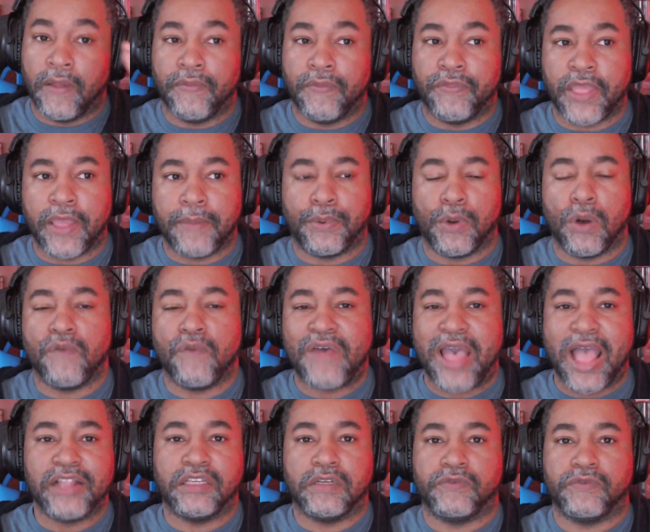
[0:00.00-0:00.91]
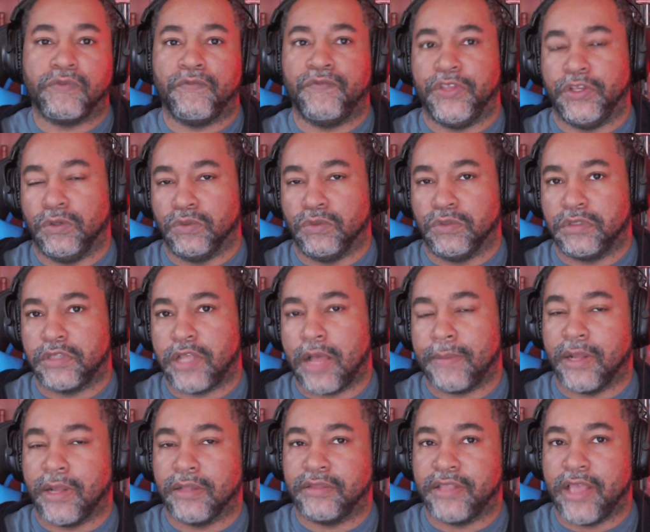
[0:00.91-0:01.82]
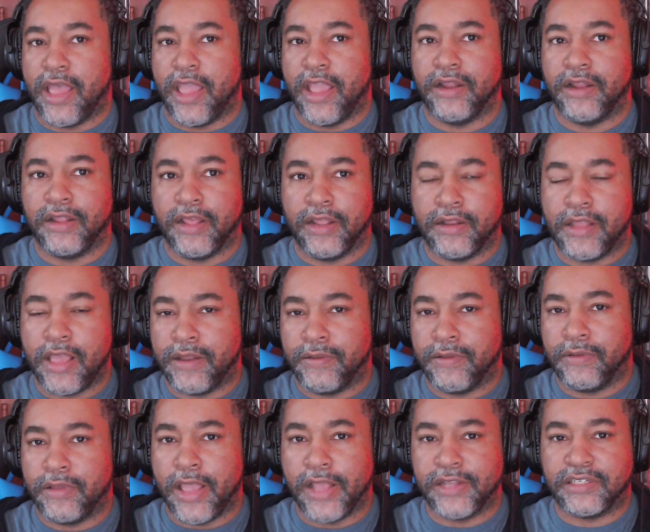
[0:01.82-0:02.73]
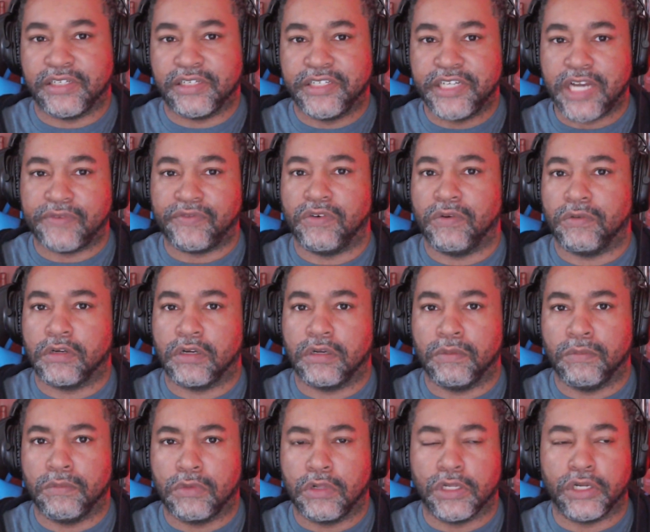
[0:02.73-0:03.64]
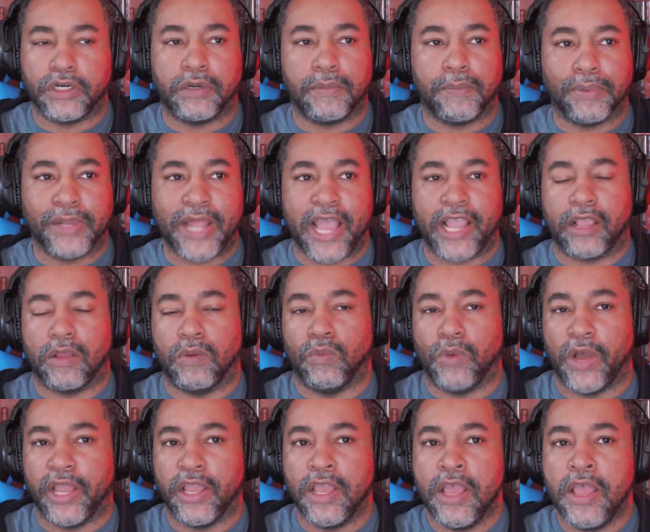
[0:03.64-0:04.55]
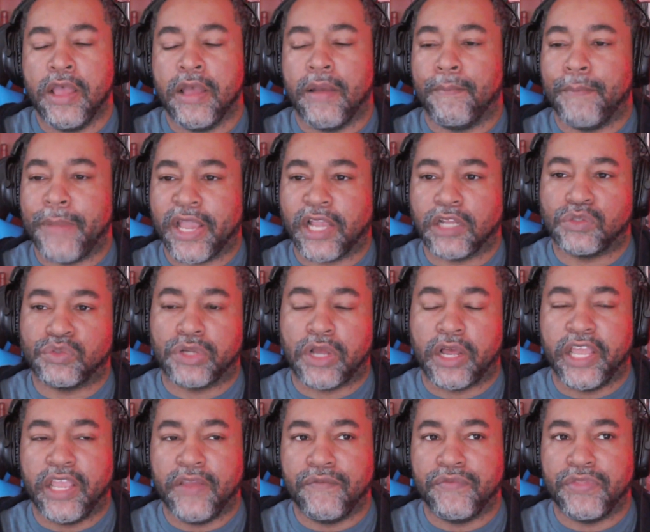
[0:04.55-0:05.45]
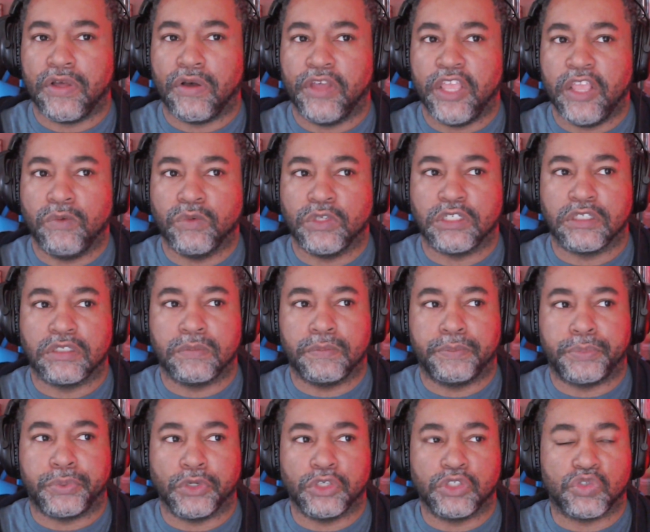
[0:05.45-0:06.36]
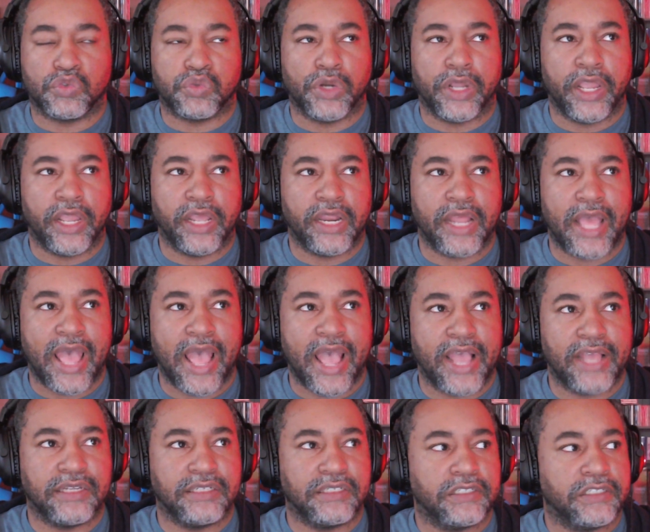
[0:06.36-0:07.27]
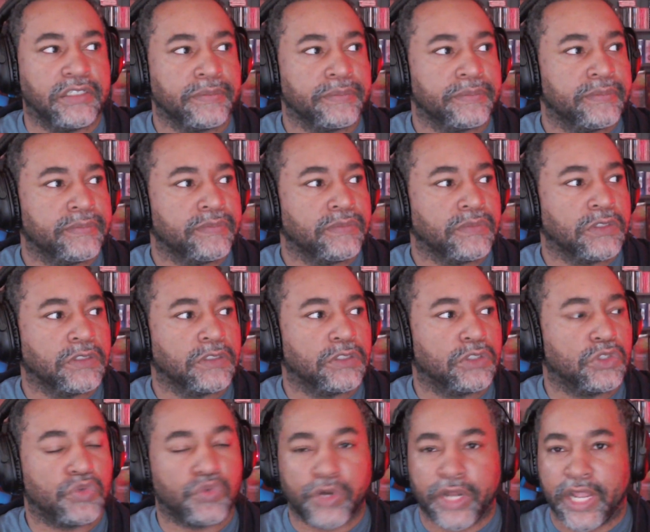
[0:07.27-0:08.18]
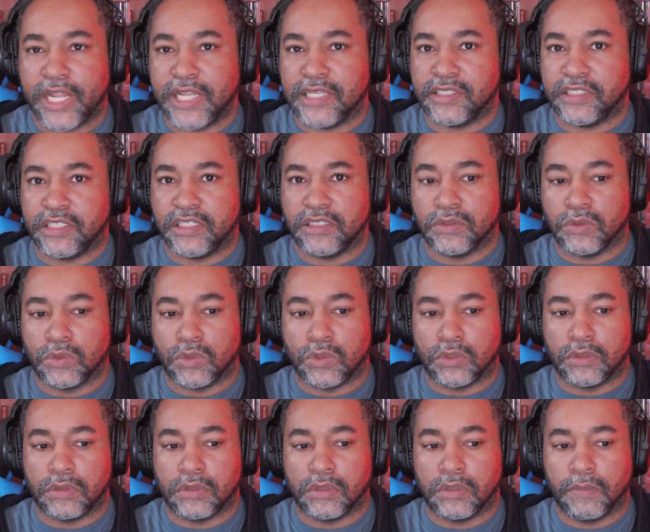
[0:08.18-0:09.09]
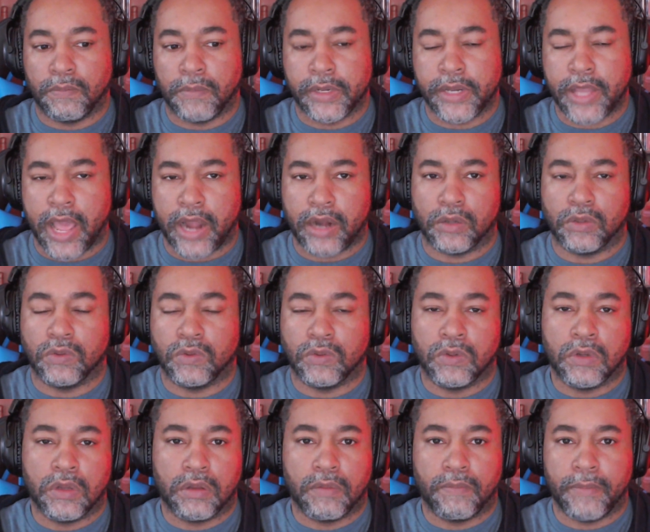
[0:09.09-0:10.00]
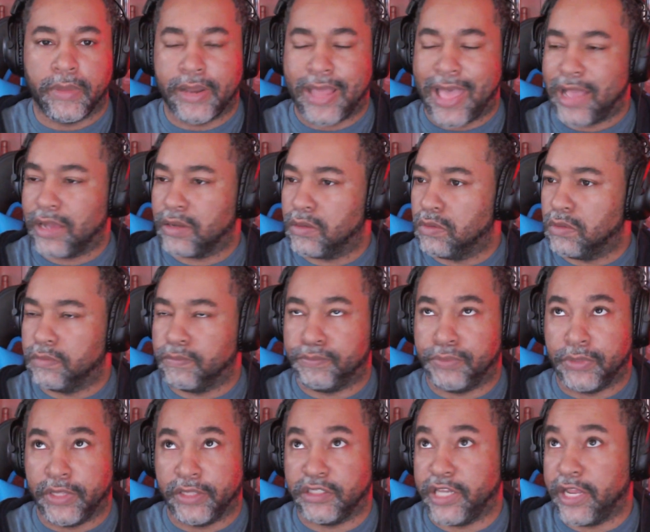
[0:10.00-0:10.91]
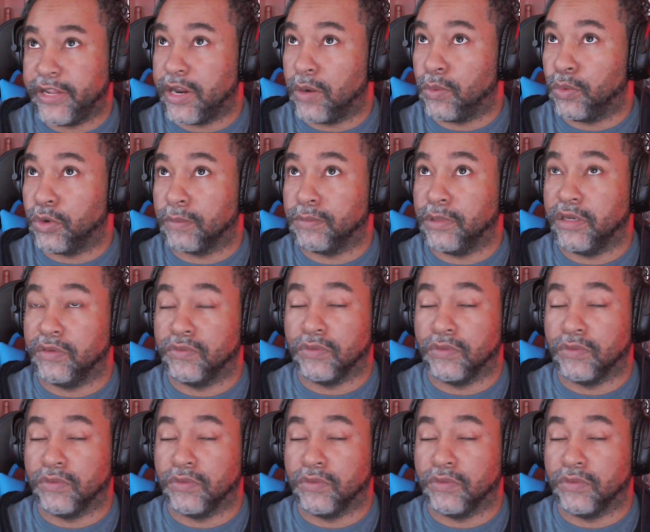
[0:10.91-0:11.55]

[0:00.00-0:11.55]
They both had different views. How about that? And it's never clear black and white. Megatron, even though he was portrayed as crazy or maniacal, let's say that we're completely